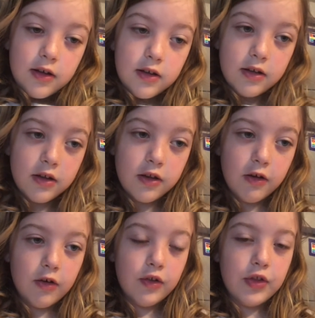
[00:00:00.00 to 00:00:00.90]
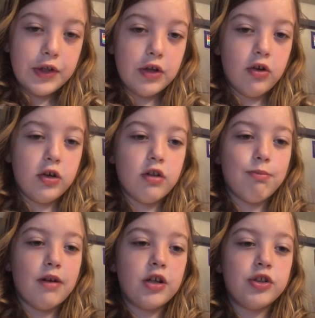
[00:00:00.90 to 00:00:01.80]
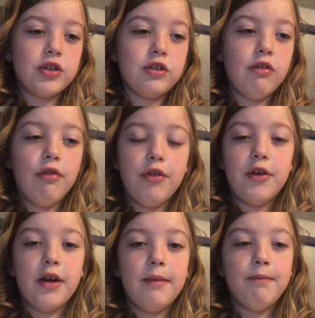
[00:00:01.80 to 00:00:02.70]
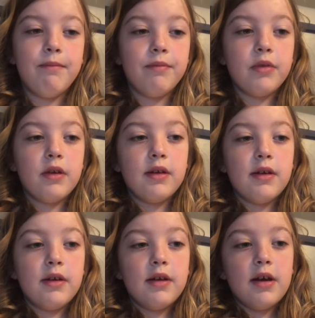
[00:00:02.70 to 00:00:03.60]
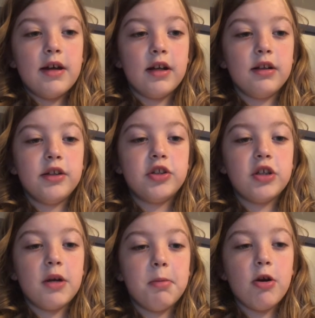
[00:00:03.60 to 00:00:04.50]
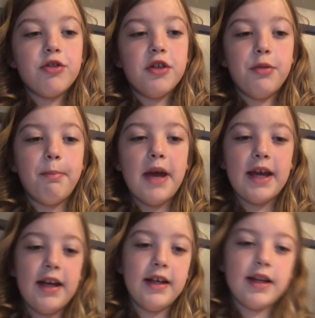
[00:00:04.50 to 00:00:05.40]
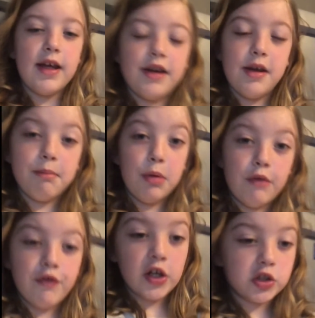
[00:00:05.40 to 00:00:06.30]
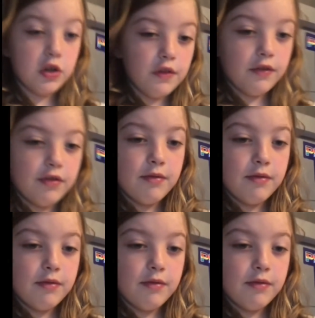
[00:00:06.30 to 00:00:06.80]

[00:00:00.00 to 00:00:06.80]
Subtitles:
their insecure expression all the time. And glitch Jacob Arts is pain and imperfections.